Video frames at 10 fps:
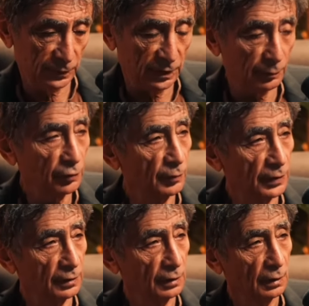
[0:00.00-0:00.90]

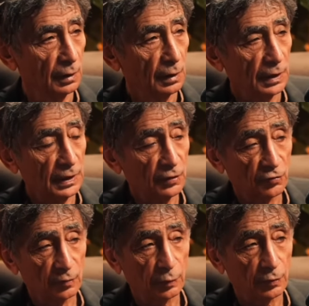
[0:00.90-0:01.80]
temperament in a
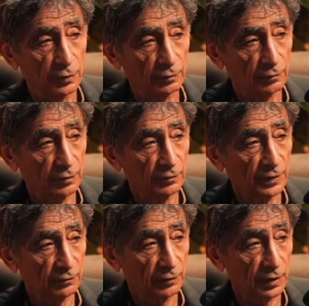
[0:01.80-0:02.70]
supportive,
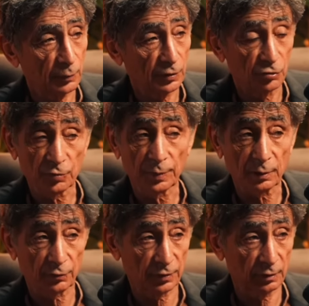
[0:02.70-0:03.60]
loving environment just
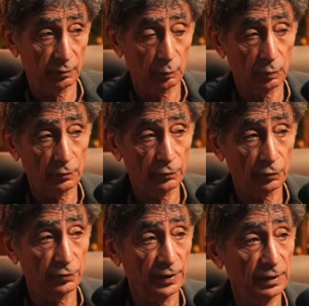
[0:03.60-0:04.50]
becomes a
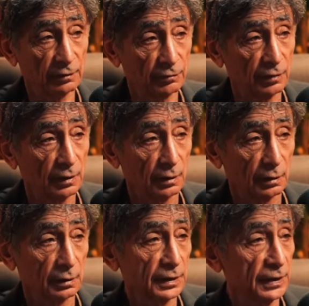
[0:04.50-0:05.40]
wonderful creative
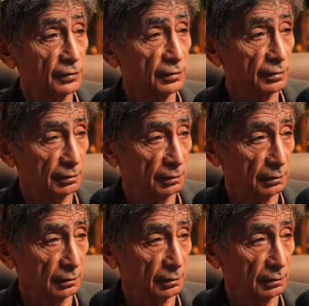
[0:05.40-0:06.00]
leader.